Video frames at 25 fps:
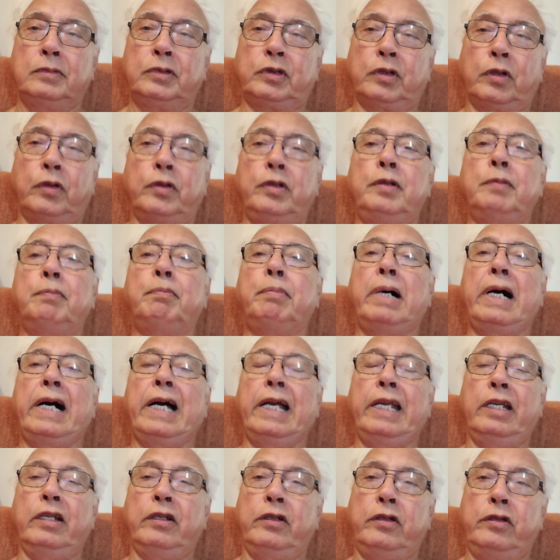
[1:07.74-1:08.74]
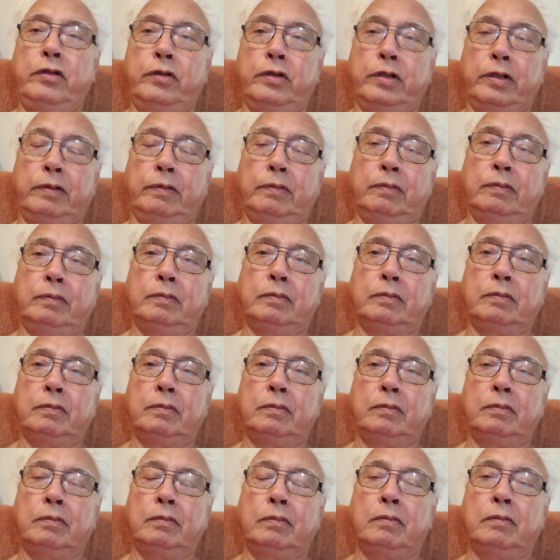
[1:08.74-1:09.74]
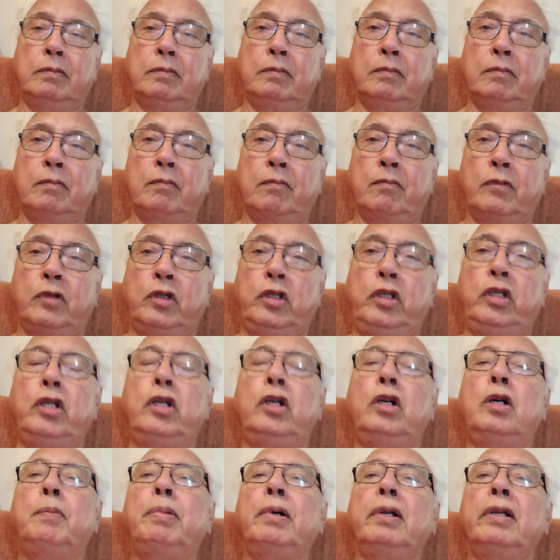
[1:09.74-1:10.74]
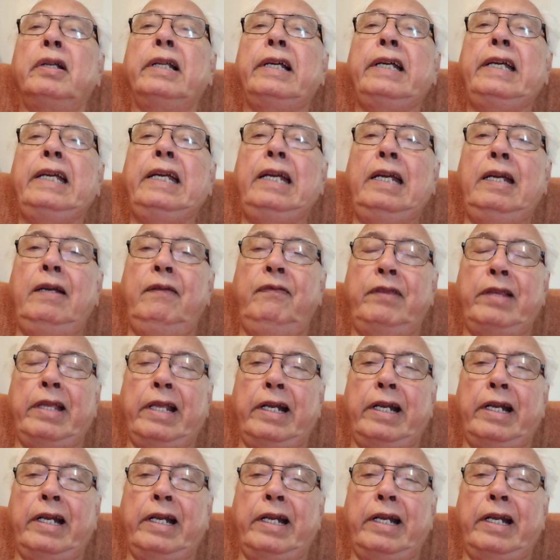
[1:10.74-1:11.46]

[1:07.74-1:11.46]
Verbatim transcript: So you buy into it. You believe